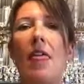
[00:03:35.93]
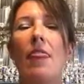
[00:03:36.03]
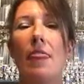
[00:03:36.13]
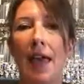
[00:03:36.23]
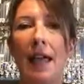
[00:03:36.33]

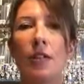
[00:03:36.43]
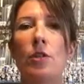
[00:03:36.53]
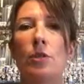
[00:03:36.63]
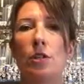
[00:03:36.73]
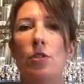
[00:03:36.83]
then
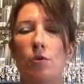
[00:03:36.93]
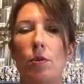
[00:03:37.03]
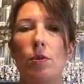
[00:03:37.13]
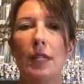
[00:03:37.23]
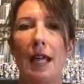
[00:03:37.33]
you can
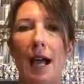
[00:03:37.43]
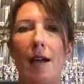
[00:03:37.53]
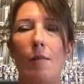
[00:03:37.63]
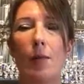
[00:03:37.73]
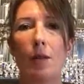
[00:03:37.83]
truly
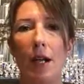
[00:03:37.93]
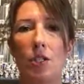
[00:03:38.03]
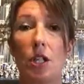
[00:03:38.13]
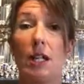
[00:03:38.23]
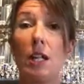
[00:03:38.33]
have progression.